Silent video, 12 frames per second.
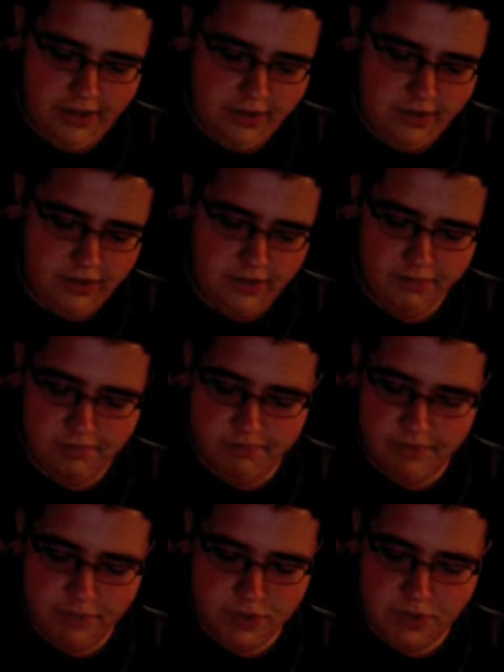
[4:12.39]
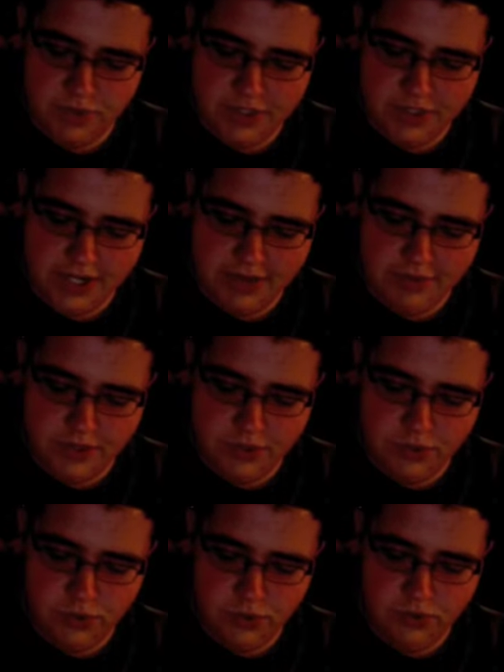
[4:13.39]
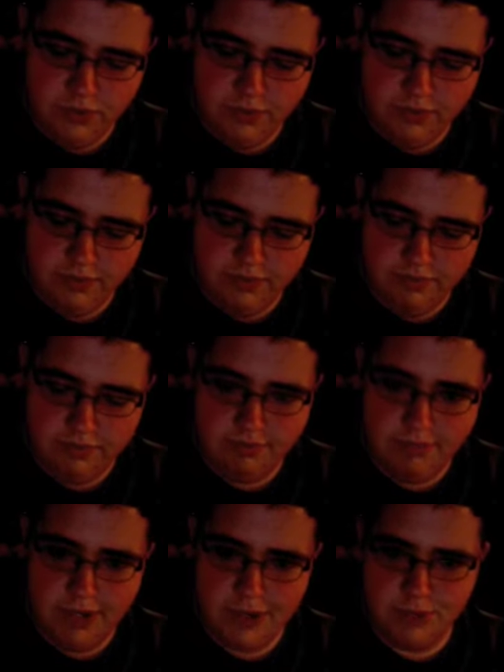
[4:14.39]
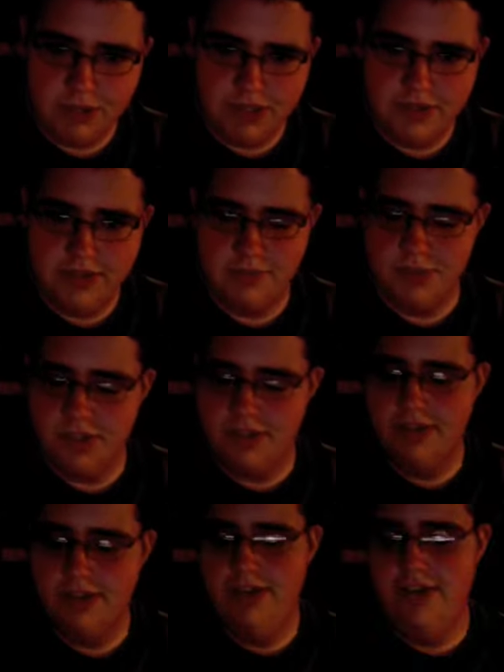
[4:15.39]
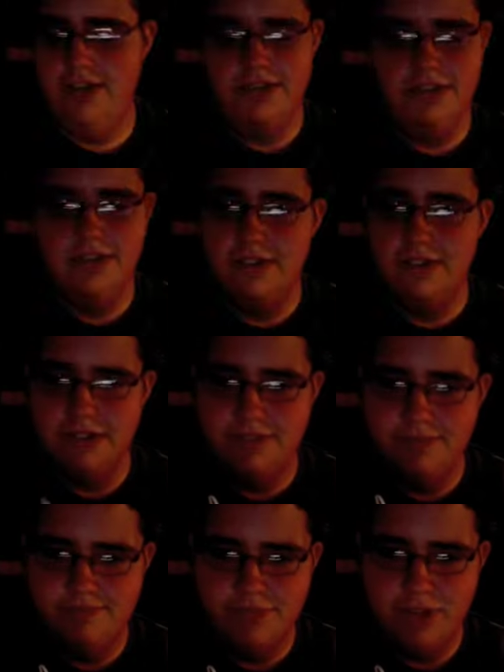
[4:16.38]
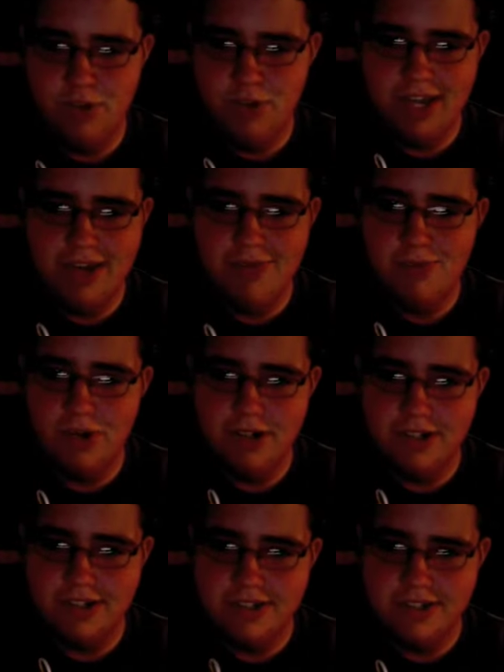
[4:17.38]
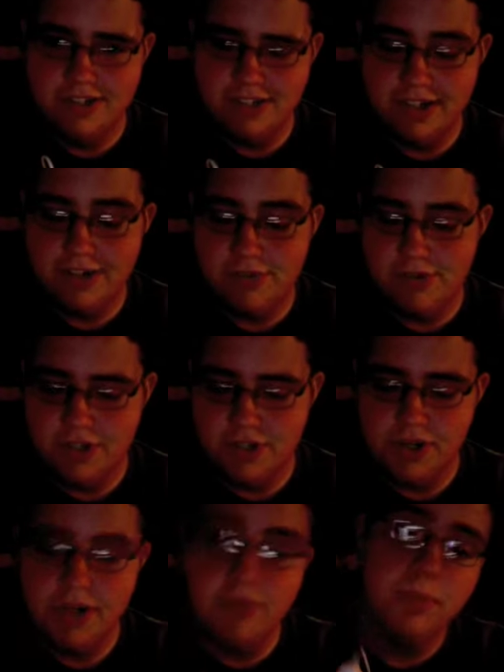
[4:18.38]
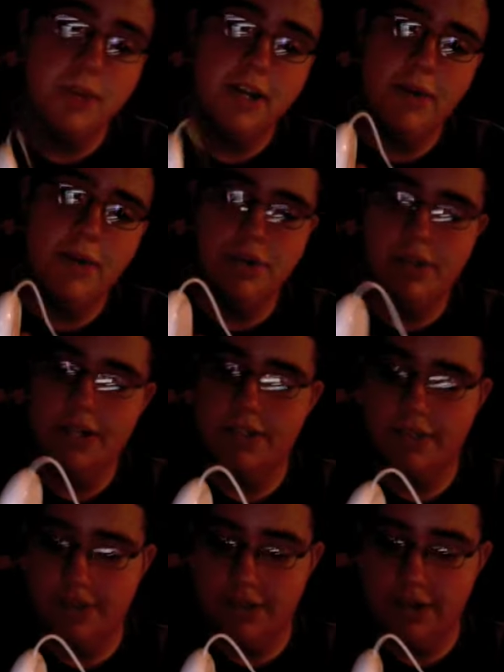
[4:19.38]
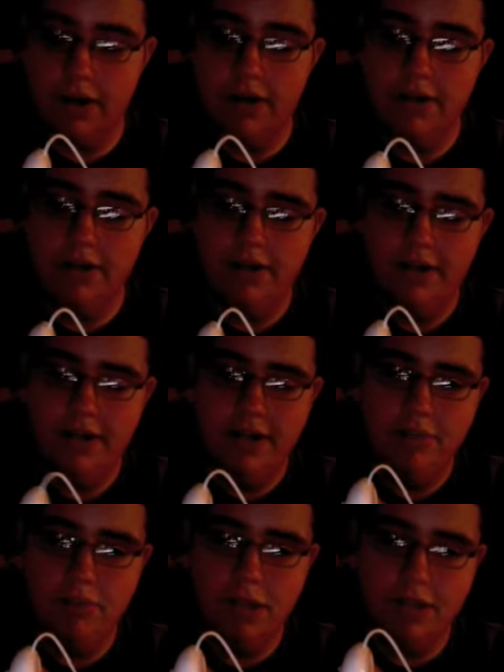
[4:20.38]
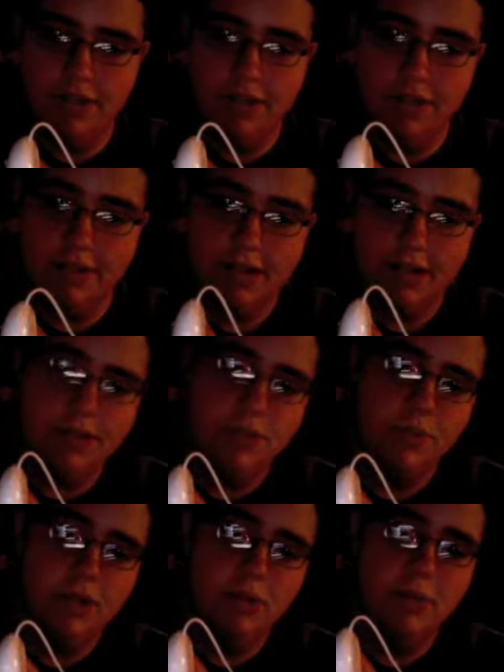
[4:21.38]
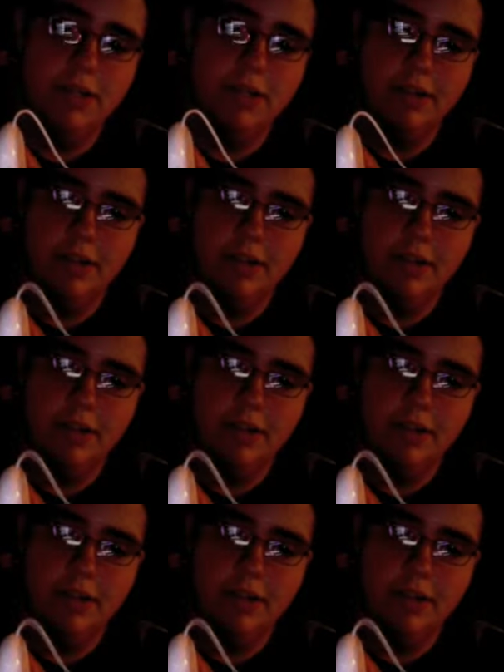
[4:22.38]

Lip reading: I'm so used to having 2 mouse buttons, but to only have one is just kind of frustrating for me. And I realize that there are buttons on the side as well, but